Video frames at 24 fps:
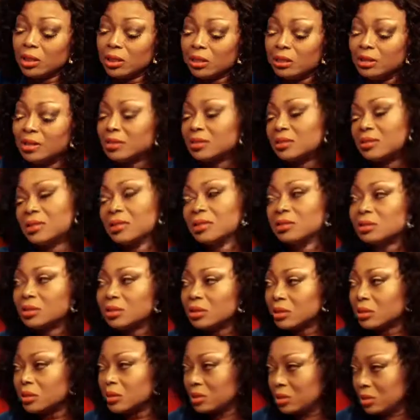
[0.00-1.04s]
listening to
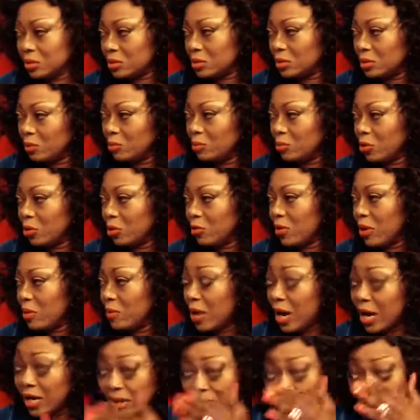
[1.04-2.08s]
this program
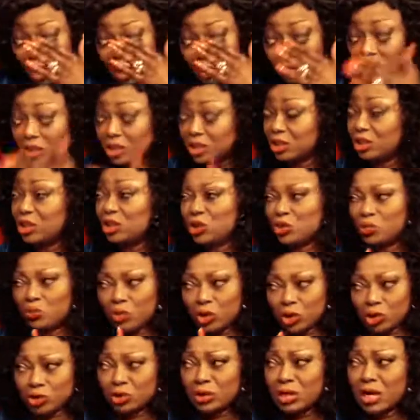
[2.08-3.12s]
right now, listening to
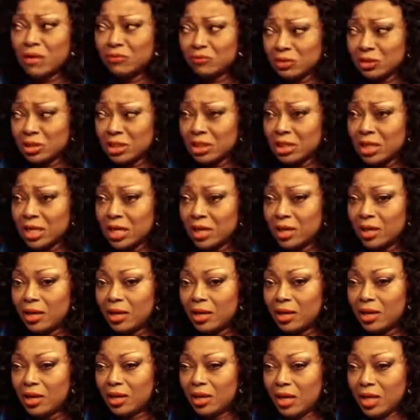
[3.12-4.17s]
what you have to say,
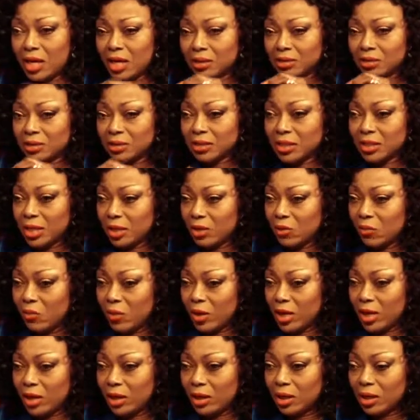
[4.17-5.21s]
has to take
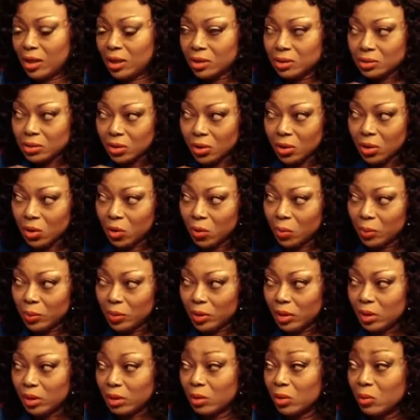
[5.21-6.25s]
away. It's the hope,
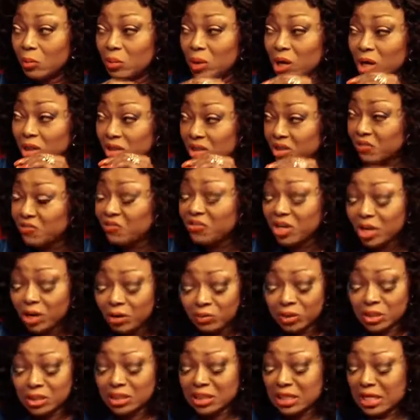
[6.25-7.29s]
the
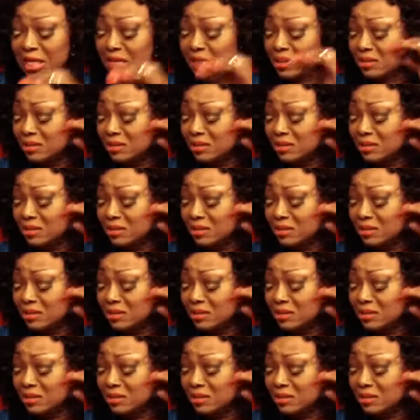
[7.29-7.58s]
perseverance, it's